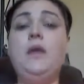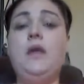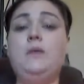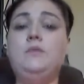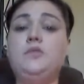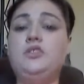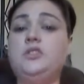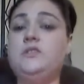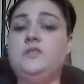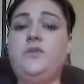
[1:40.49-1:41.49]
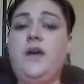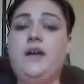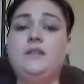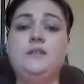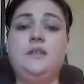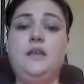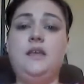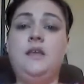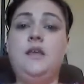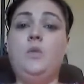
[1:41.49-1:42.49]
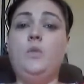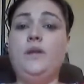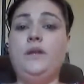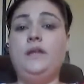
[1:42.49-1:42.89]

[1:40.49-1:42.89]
It was just the fact that we